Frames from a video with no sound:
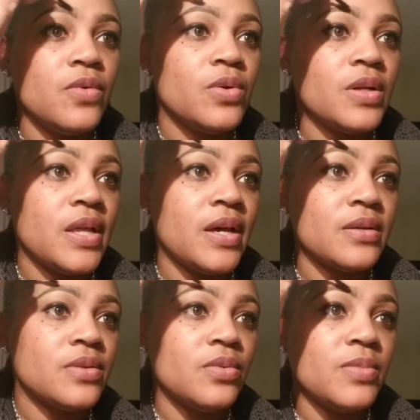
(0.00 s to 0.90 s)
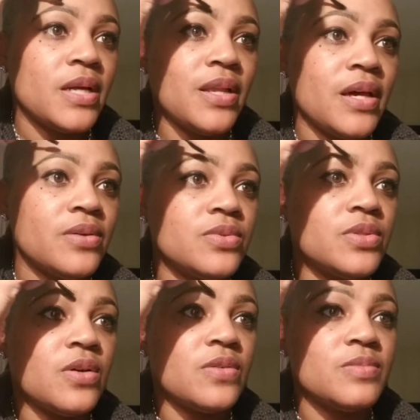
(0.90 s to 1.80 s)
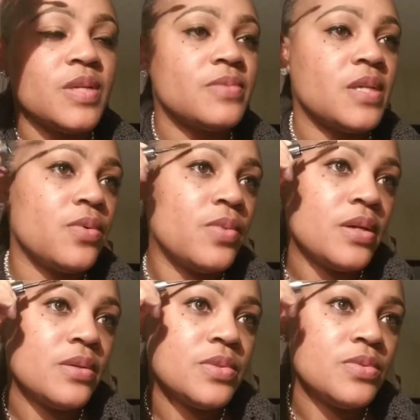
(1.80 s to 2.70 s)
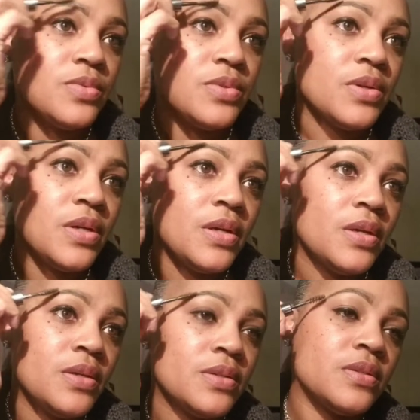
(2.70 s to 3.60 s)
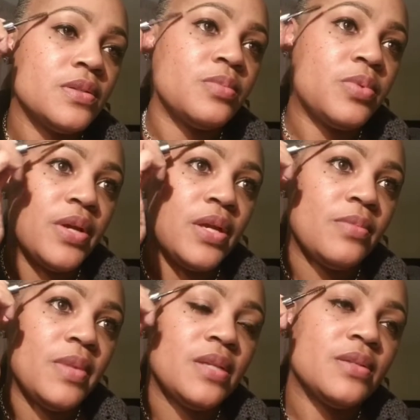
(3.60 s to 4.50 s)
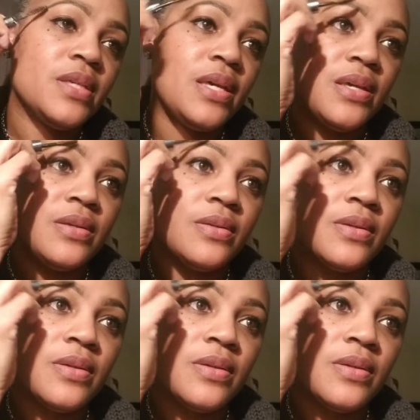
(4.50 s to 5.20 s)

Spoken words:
4 o'clock though, my clock goes off. Sometimes I will wake up sooner just to pray and meditate.